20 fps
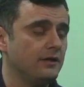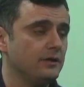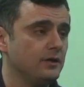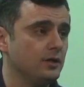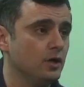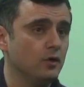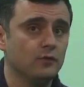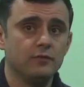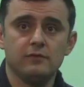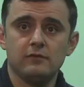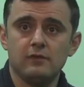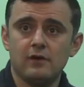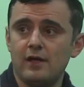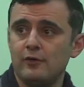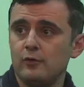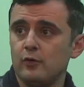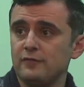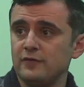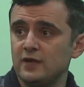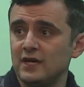you know, I
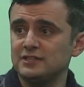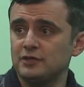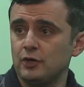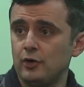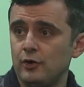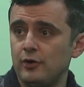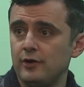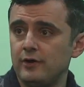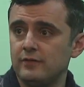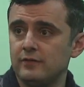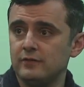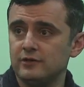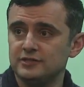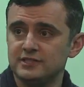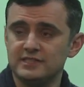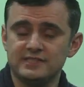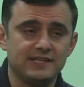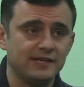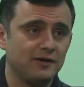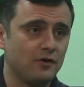don't know if you guys heard, there's
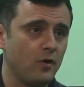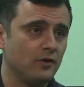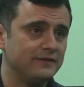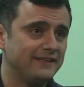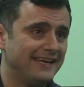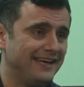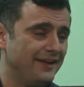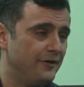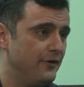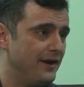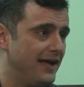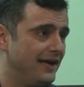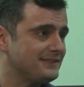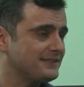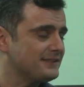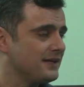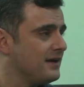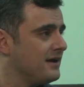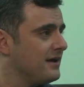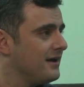this thing called the
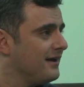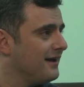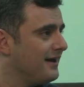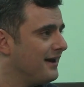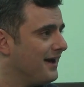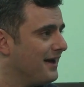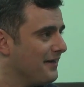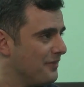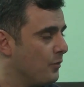internet. The web.